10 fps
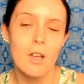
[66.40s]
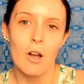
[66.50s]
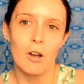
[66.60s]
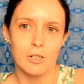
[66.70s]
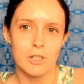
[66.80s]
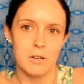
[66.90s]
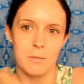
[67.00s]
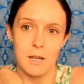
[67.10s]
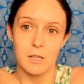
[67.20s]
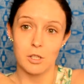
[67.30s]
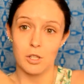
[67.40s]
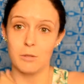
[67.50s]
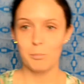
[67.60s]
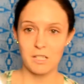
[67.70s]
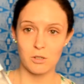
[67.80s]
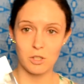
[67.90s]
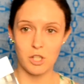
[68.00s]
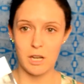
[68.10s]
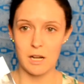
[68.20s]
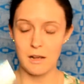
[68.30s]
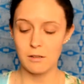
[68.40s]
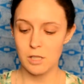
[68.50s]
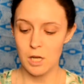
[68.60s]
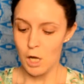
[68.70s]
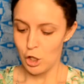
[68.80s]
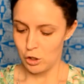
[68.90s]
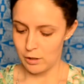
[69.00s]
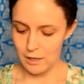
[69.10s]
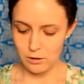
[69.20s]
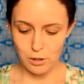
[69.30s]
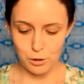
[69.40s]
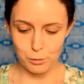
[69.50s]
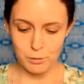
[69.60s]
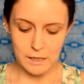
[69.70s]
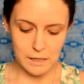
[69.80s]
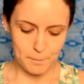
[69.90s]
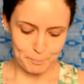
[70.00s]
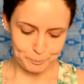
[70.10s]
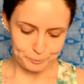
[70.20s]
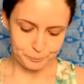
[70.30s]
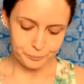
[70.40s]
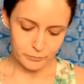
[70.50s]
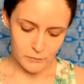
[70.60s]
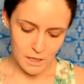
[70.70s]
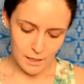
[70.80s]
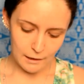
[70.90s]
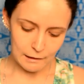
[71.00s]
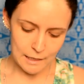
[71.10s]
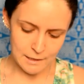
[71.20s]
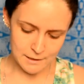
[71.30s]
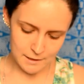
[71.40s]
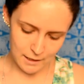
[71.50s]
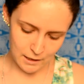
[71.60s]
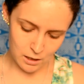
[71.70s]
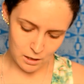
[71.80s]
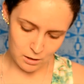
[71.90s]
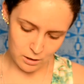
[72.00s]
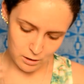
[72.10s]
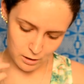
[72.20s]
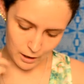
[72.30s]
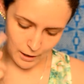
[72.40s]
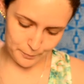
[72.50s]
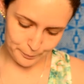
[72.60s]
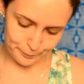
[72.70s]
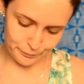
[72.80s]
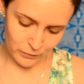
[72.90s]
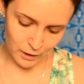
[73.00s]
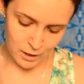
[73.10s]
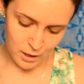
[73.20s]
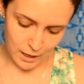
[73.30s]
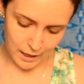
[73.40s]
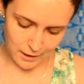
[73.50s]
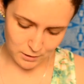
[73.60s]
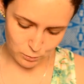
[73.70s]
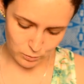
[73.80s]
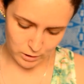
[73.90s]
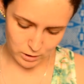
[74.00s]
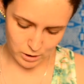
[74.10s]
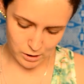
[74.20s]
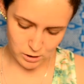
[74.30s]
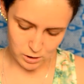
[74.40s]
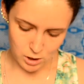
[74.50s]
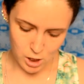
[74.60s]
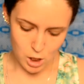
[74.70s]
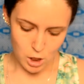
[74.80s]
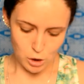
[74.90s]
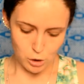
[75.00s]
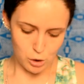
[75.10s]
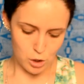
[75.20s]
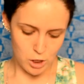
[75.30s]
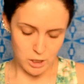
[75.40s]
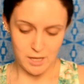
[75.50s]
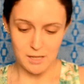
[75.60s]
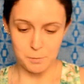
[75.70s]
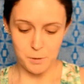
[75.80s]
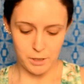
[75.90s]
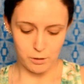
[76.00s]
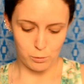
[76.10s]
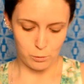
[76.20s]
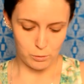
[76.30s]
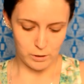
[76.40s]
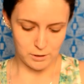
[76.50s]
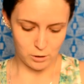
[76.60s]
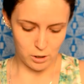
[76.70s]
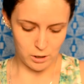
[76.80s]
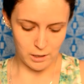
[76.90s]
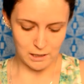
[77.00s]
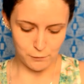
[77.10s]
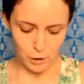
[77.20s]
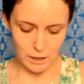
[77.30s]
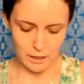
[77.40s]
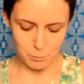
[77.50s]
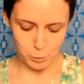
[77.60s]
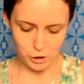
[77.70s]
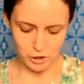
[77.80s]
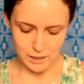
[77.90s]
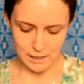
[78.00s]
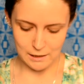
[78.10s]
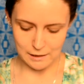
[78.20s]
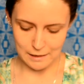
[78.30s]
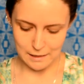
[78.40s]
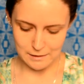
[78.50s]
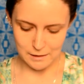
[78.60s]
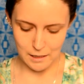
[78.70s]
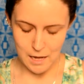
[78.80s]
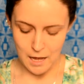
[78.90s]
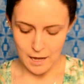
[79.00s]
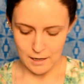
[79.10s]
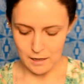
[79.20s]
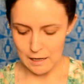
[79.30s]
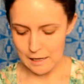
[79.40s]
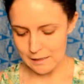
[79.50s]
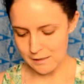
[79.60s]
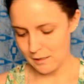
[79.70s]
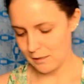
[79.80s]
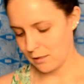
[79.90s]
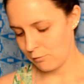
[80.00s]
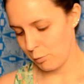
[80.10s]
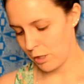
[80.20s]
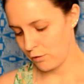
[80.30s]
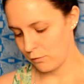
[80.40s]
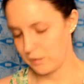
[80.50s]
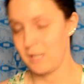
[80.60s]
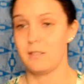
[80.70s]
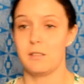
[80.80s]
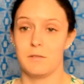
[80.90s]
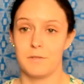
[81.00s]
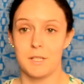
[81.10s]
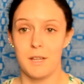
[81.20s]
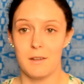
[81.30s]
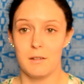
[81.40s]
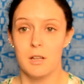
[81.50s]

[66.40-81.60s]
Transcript: October, so you must go check it out. You get the three cleansing heads with it, so that's pretty cool. It's got an exfoliating brush, a daily cleansing, and a highly sensitive brush for sensitive skin.